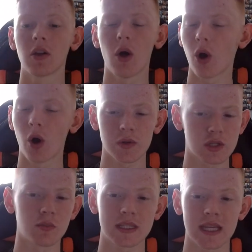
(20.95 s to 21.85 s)
or as a
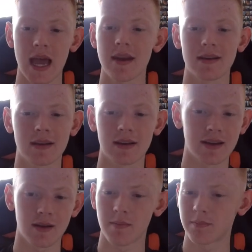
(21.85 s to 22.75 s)
number 10.
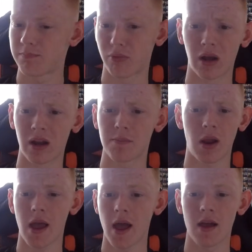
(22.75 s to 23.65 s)
Brilliant player.